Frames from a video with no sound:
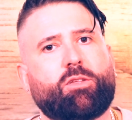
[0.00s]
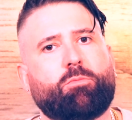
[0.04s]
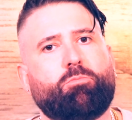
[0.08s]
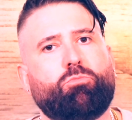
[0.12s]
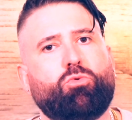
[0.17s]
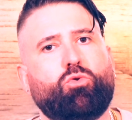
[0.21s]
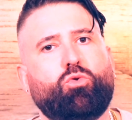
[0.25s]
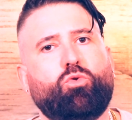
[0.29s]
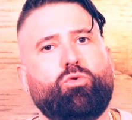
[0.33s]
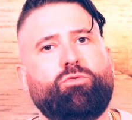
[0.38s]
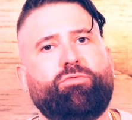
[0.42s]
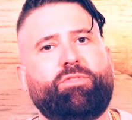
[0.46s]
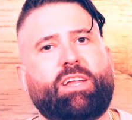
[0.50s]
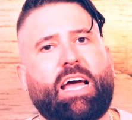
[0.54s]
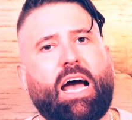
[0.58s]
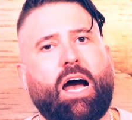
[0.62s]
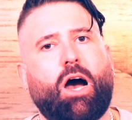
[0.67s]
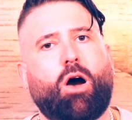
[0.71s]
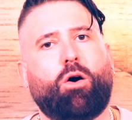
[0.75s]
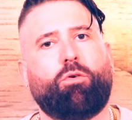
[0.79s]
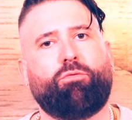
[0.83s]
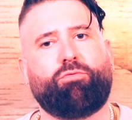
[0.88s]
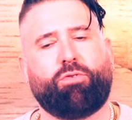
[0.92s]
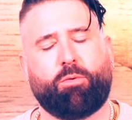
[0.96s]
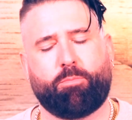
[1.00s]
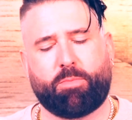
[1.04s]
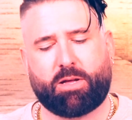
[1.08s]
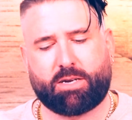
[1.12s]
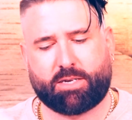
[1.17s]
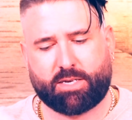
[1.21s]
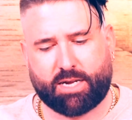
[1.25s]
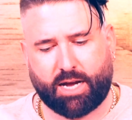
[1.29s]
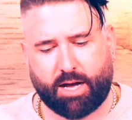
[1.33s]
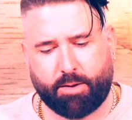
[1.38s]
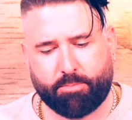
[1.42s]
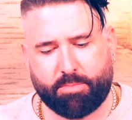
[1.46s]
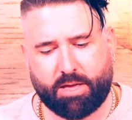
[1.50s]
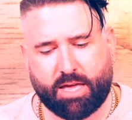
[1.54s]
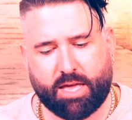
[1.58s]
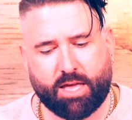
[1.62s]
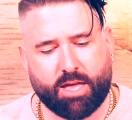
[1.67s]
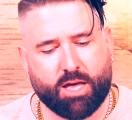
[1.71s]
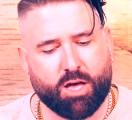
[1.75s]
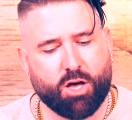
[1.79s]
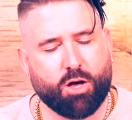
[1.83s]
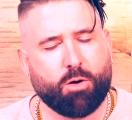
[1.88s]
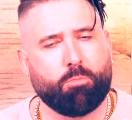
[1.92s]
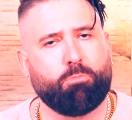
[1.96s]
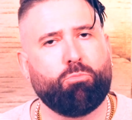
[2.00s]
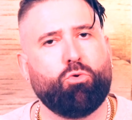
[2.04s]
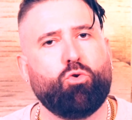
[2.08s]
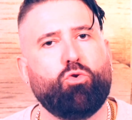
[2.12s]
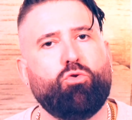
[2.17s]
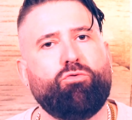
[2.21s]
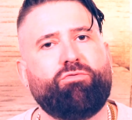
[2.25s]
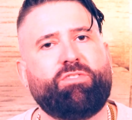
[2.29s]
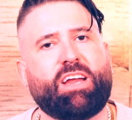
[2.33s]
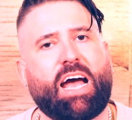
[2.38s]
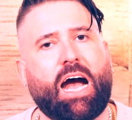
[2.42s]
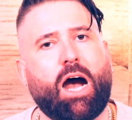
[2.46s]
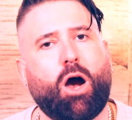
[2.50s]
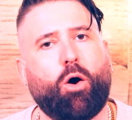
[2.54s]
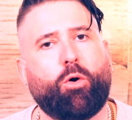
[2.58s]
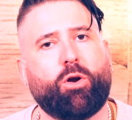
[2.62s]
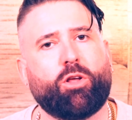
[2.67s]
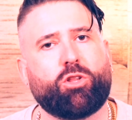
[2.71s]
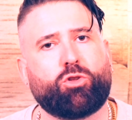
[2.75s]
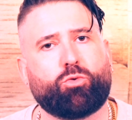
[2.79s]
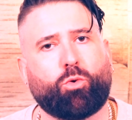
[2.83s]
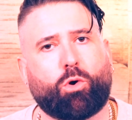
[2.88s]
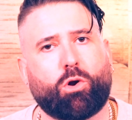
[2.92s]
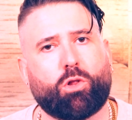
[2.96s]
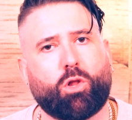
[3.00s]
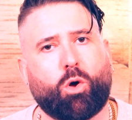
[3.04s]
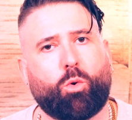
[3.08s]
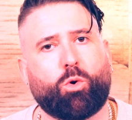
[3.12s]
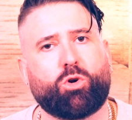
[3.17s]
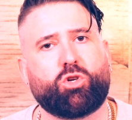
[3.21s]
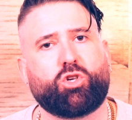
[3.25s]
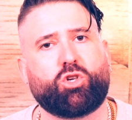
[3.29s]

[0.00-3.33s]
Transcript: to move down from the tummy, move down into our lower